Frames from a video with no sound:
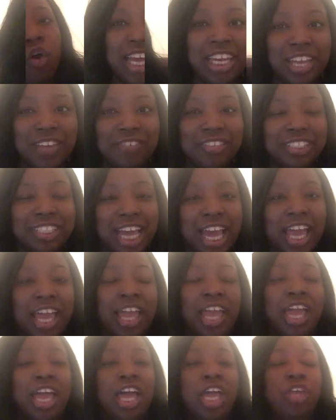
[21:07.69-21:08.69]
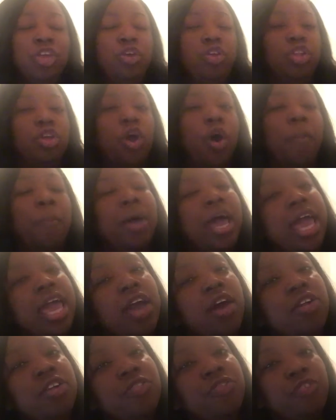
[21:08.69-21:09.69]
I don't even say, you either go pay
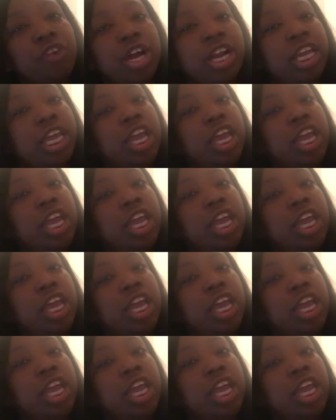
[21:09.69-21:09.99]
on the front